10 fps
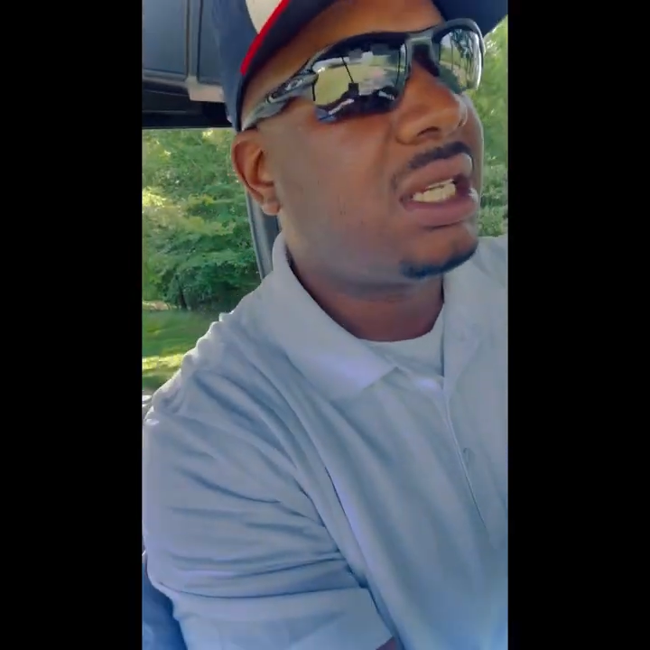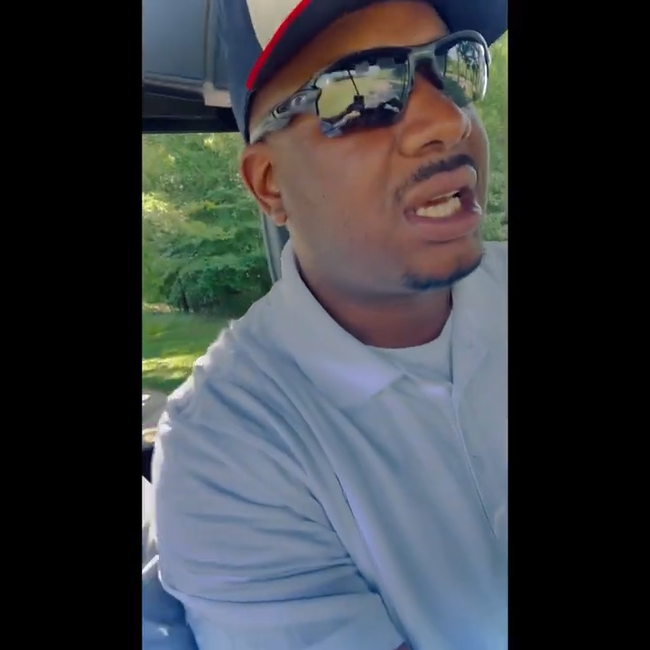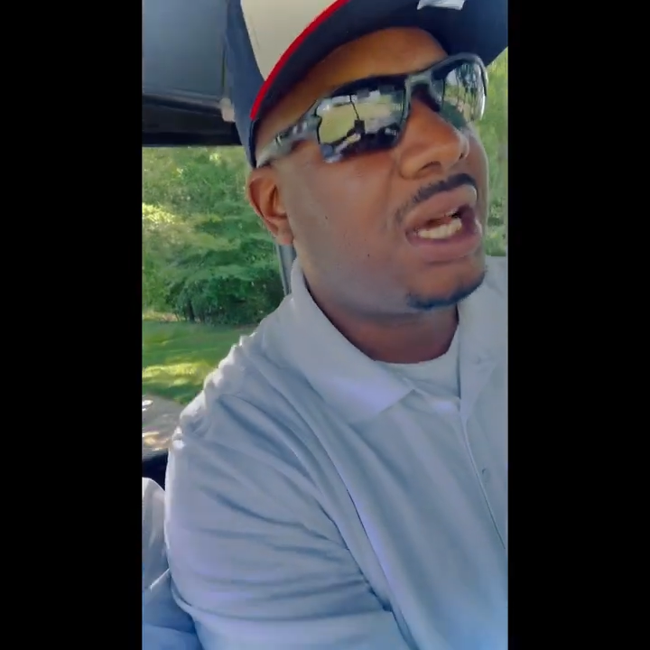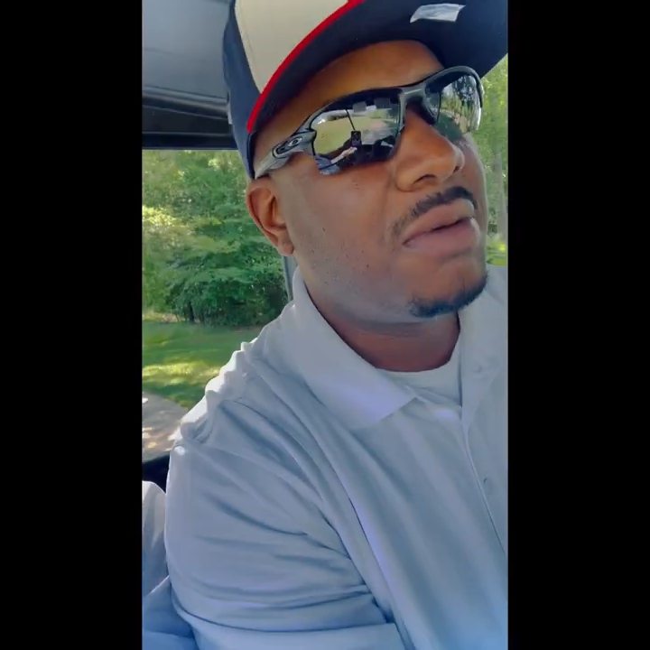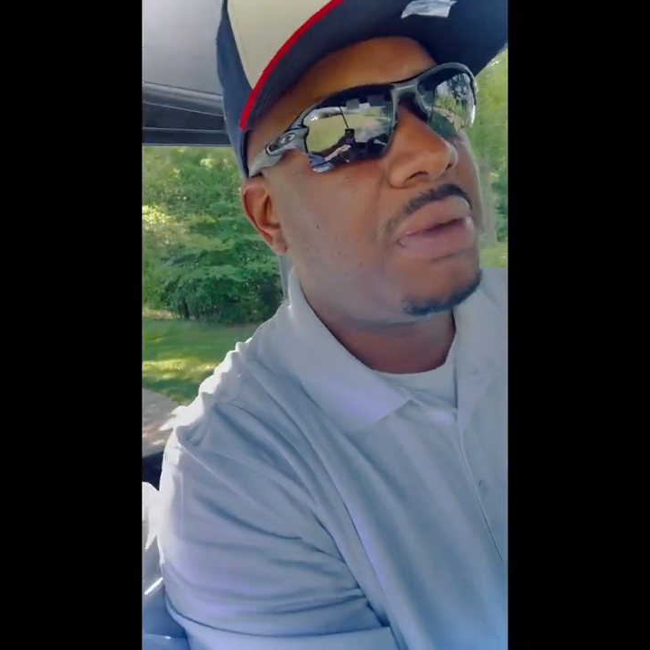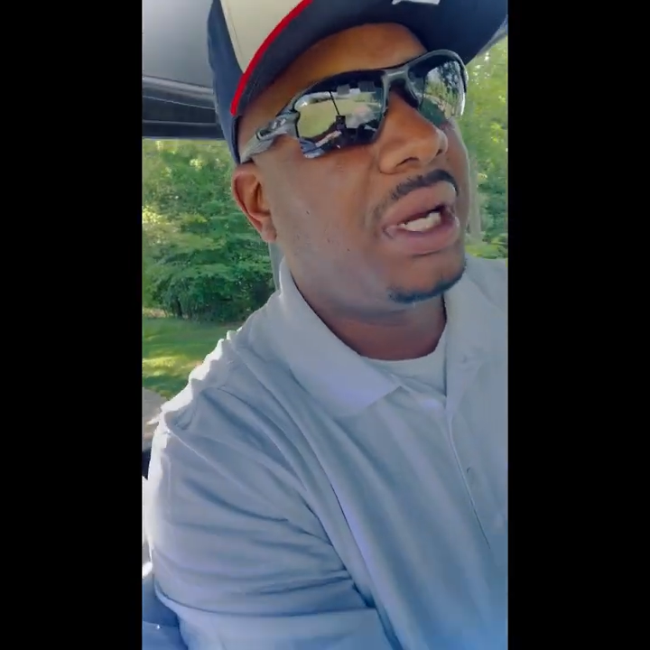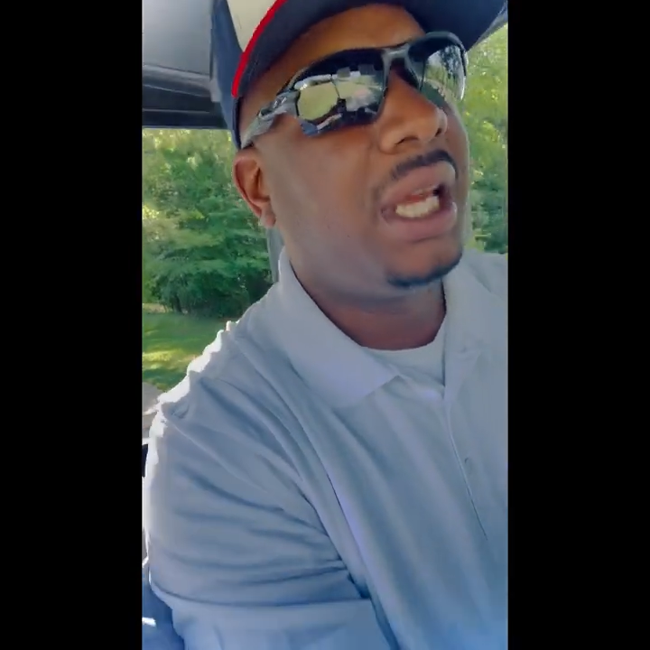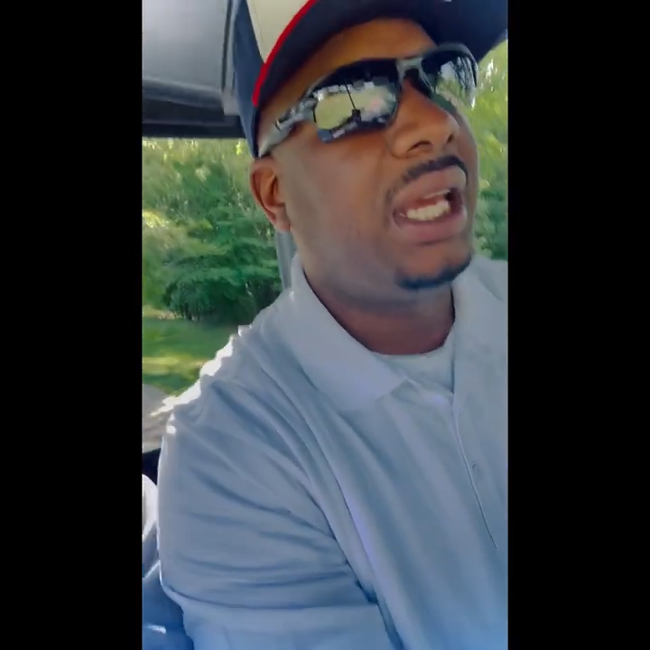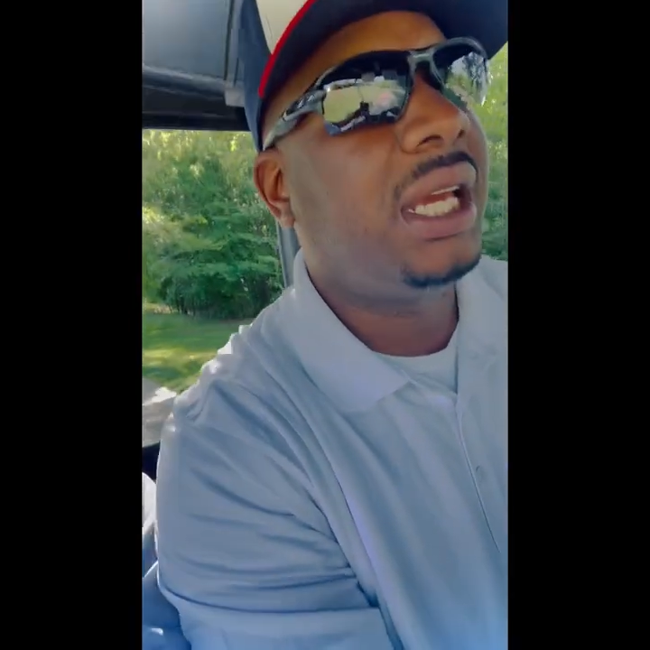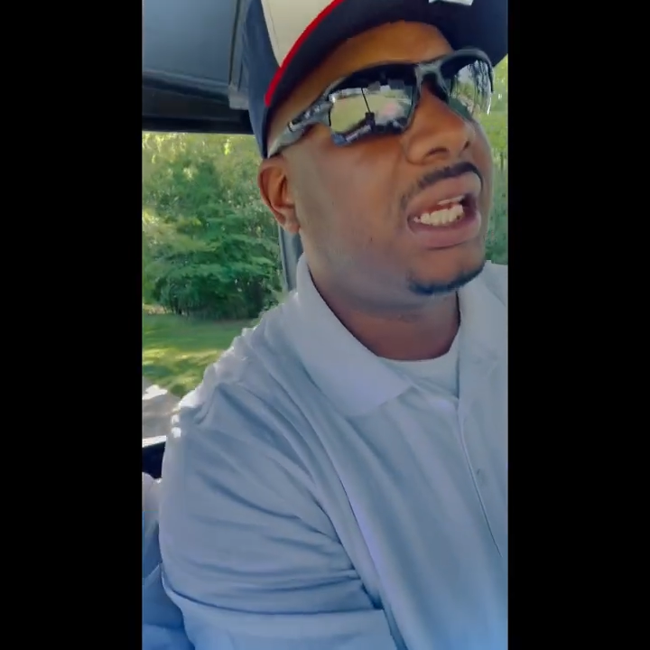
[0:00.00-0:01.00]
a
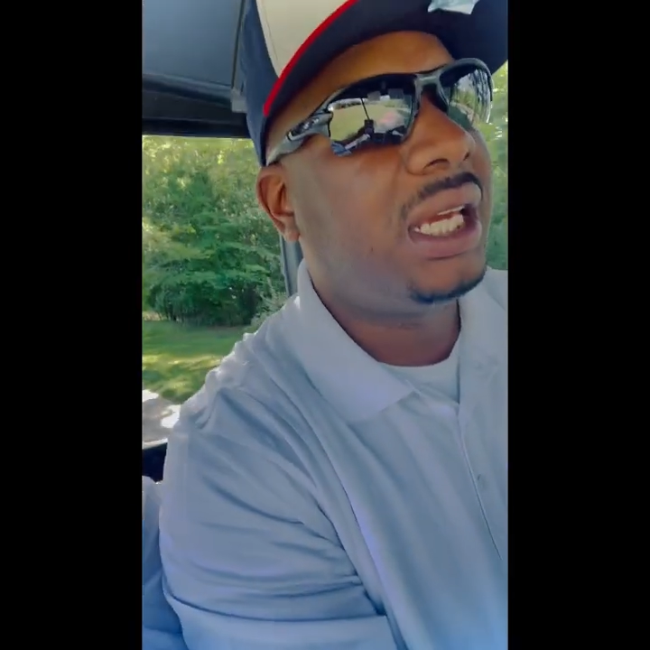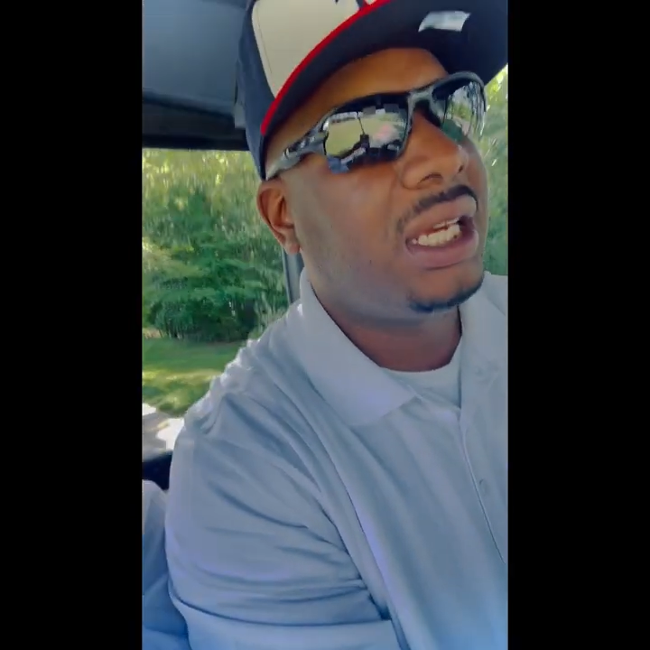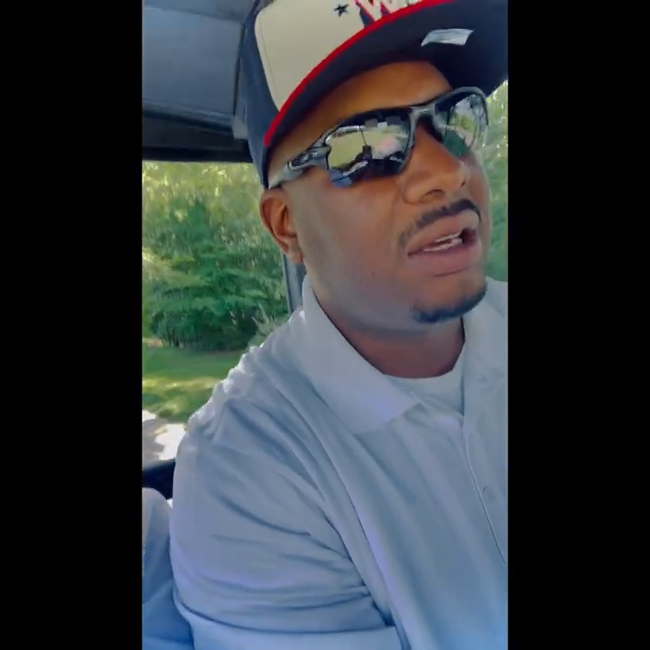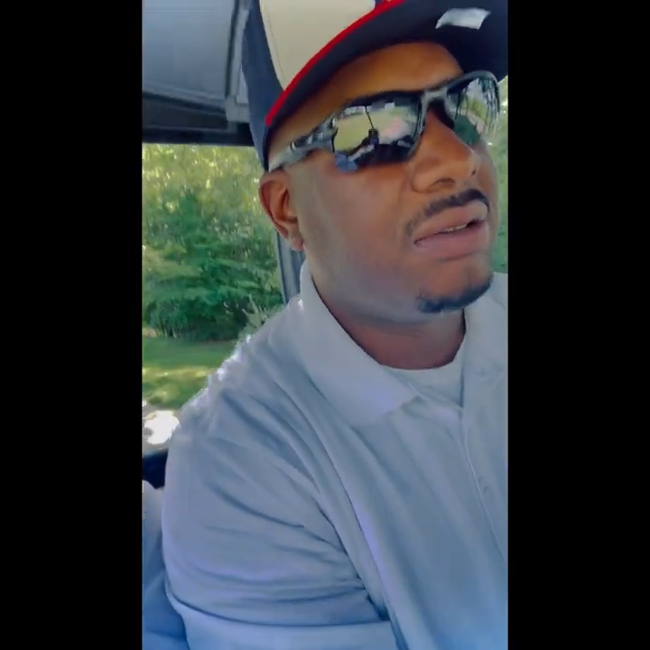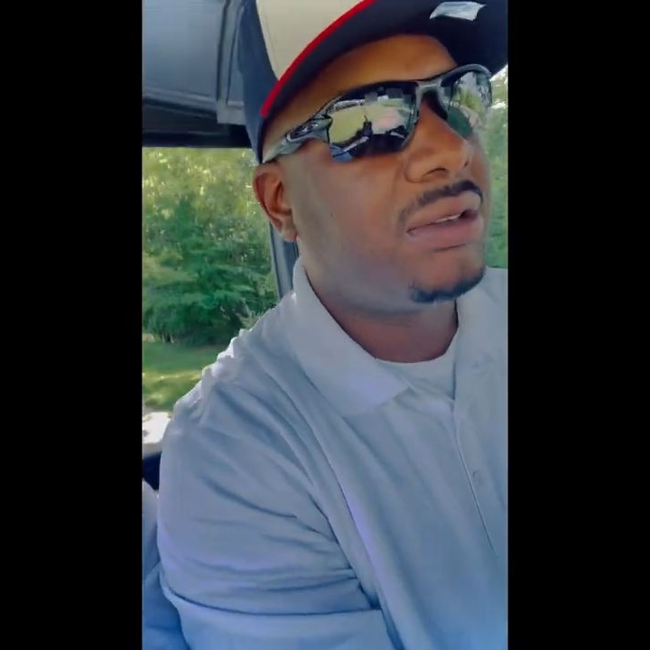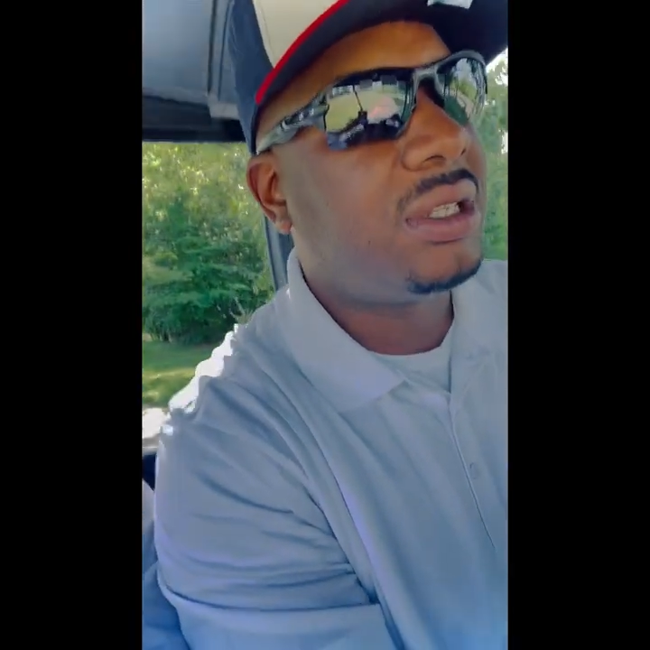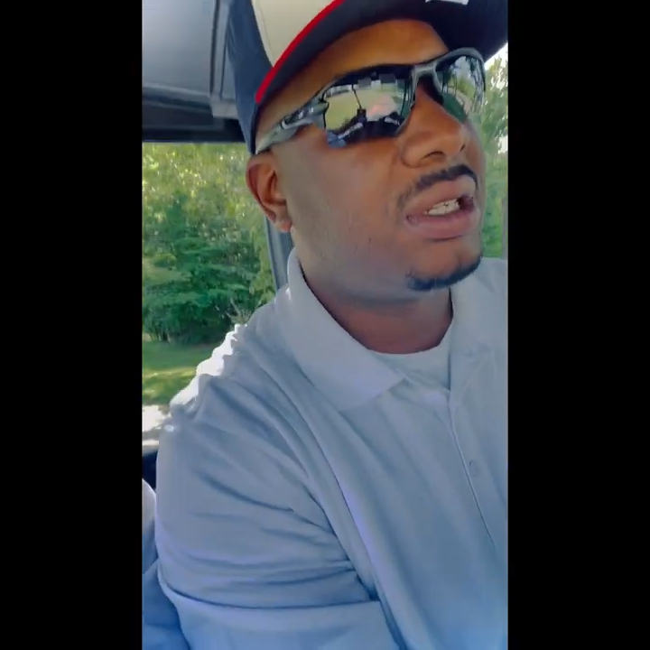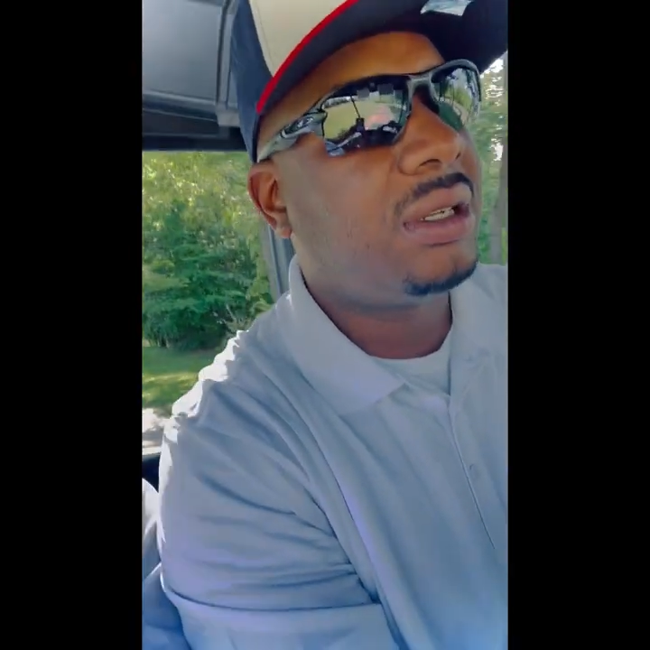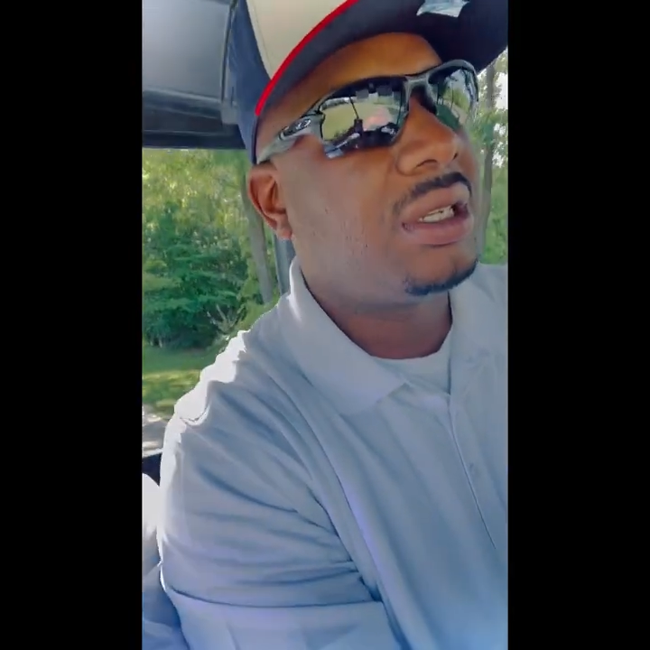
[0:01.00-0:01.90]
company gives